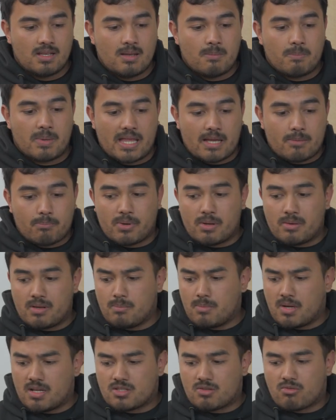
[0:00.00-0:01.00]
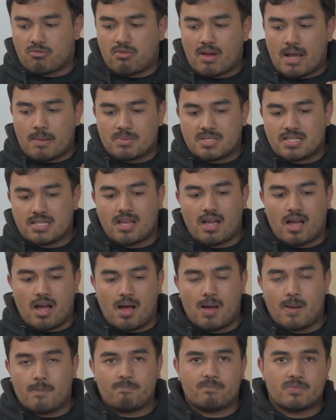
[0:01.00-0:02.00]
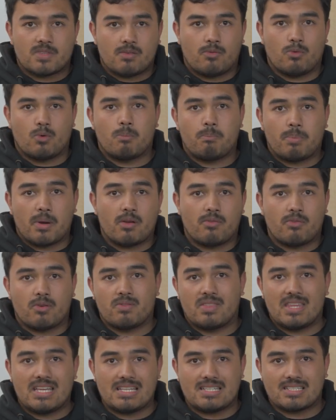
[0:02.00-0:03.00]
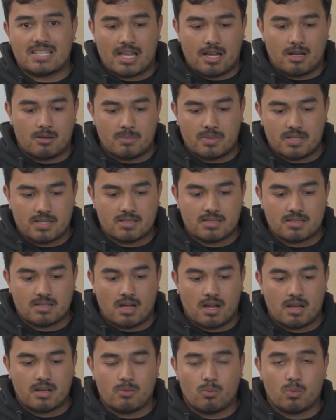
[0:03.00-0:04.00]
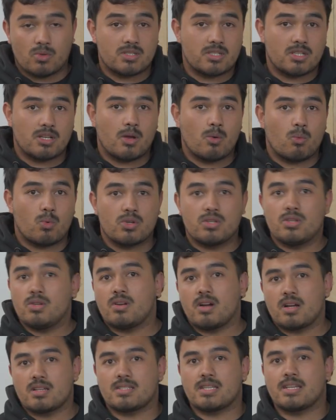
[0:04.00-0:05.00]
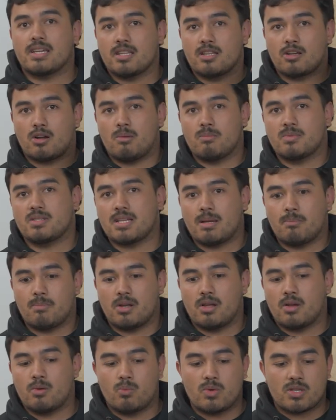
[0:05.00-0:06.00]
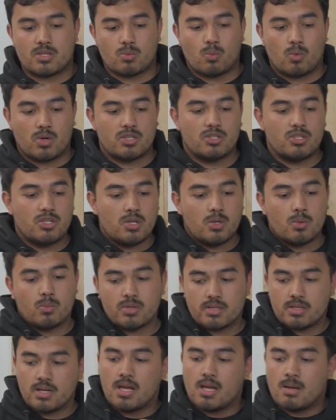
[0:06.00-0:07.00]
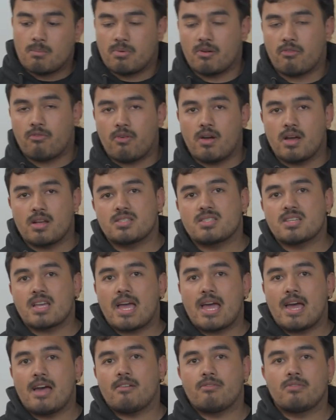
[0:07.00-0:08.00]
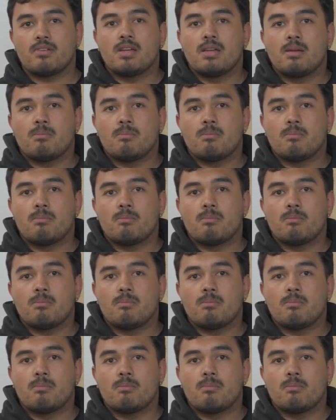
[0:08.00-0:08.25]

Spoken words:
But that pretty much wraps it up for both of these helmets. I want to know what you guys think in the comments down below, which one you would prefer to have.